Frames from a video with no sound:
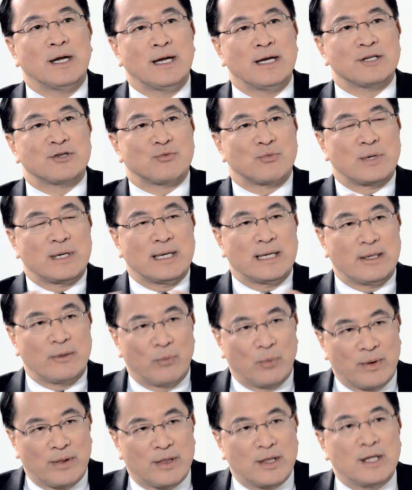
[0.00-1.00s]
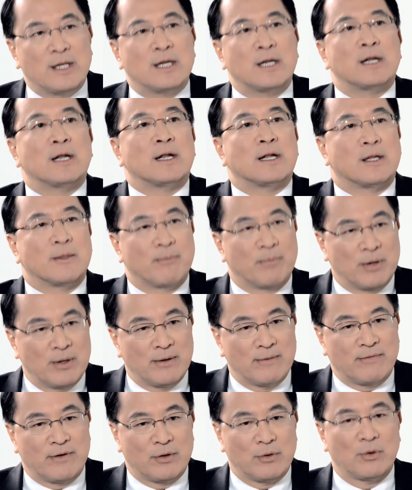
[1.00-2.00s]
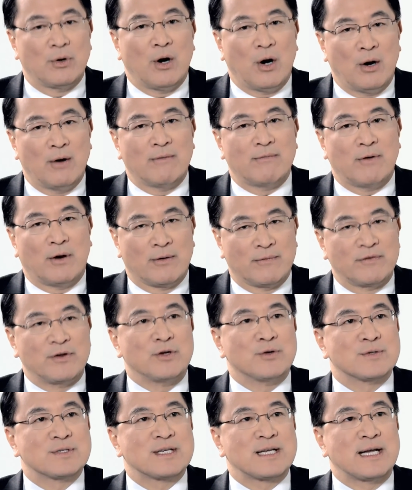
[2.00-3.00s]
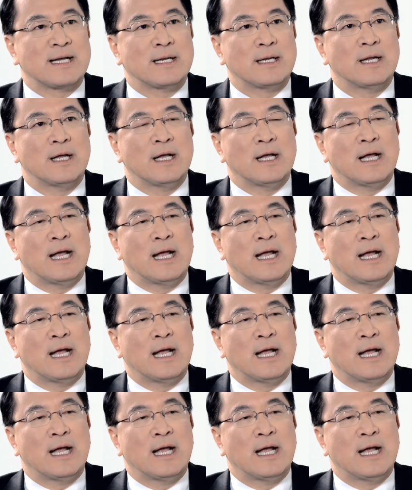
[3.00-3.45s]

is really within the purview of, of Nu Skin